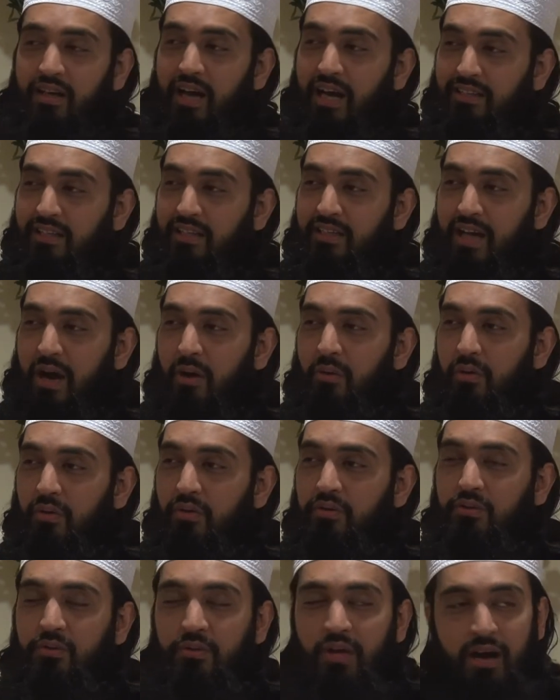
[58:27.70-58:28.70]
Are they now
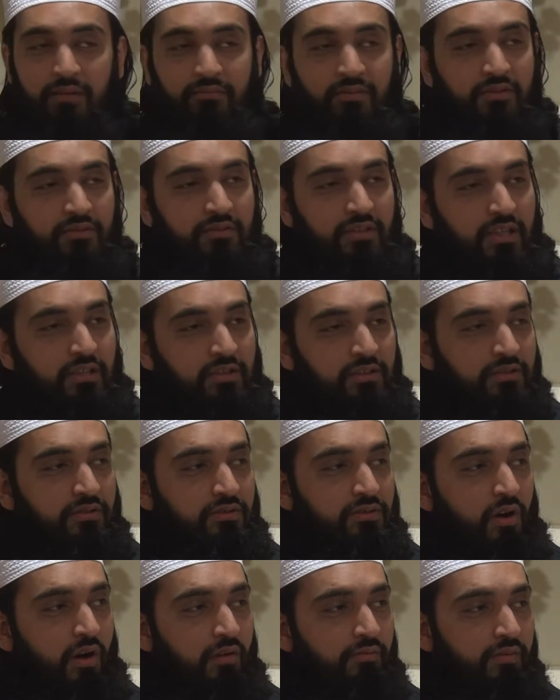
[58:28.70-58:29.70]
going to have the
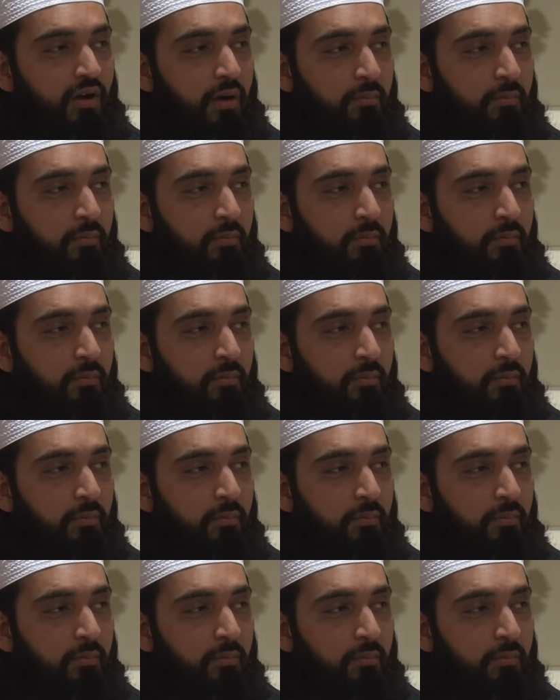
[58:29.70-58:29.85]
status of